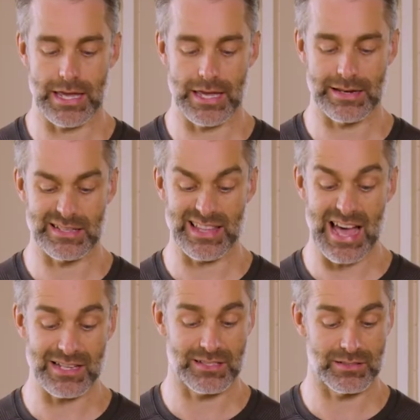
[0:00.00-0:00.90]
and it's
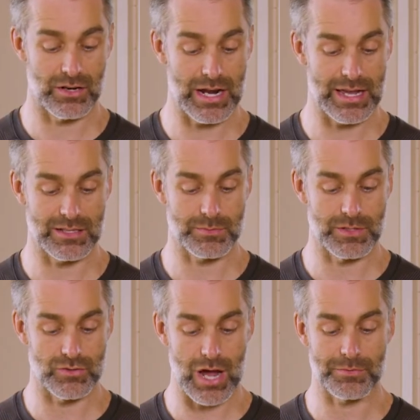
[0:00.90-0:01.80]
lasted great. It's
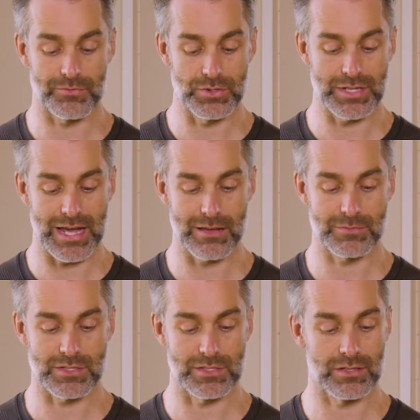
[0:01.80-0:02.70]
been dropped a few
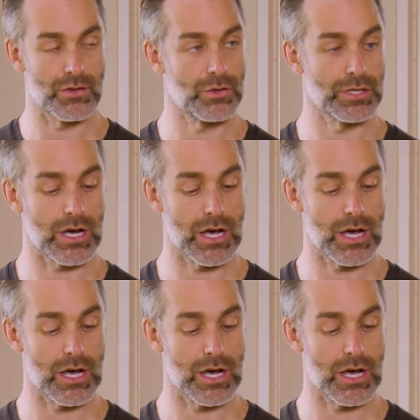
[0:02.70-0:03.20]
times. It's still holding